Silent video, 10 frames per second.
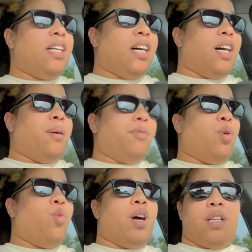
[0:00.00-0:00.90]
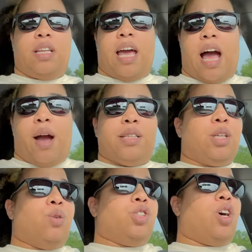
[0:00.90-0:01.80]
um, the one that I
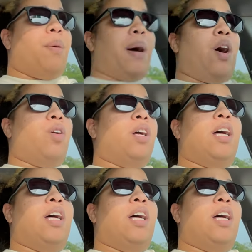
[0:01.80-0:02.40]
told y'all about